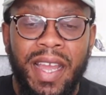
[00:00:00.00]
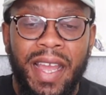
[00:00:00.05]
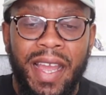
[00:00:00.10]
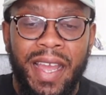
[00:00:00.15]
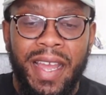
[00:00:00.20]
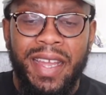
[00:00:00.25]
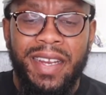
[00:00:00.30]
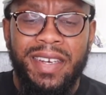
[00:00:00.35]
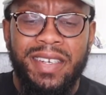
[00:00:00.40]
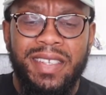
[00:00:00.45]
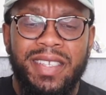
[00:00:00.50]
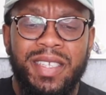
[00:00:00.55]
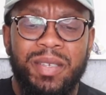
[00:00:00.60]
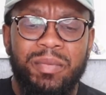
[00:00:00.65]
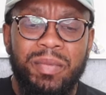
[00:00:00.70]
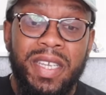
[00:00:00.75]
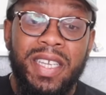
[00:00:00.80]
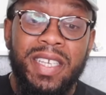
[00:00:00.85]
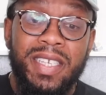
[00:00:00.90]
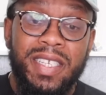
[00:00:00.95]
And to
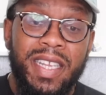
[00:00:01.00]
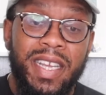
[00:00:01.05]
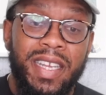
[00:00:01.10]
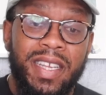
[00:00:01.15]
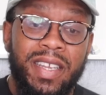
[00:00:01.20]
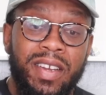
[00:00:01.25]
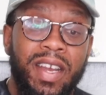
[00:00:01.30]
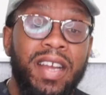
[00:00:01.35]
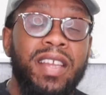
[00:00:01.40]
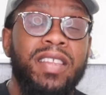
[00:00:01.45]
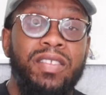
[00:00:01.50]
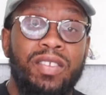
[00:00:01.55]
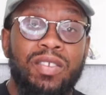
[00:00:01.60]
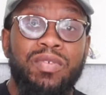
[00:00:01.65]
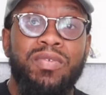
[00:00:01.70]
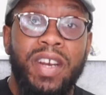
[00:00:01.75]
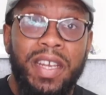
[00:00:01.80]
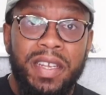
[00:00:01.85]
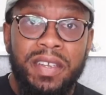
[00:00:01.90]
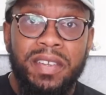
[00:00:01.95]
me, it's like,
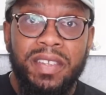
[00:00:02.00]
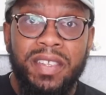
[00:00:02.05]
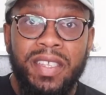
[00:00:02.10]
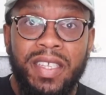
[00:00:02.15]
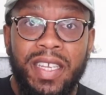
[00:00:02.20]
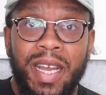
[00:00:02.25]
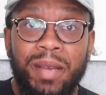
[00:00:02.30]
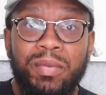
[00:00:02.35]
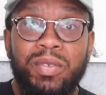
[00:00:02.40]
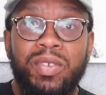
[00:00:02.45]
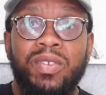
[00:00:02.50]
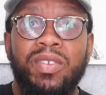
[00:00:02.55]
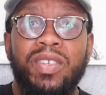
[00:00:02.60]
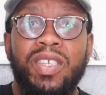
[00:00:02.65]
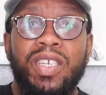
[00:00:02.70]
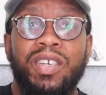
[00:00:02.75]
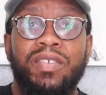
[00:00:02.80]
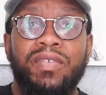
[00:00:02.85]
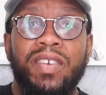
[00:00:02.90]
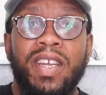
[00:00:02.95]
you're right, you're
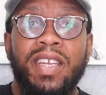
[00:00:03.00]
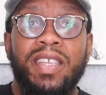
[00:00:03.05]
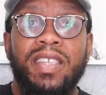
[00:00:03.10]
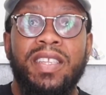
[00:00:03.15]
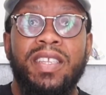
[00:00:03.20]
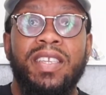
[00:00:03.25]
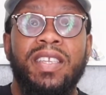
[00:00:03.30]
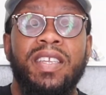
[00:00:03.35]
absolutely correct.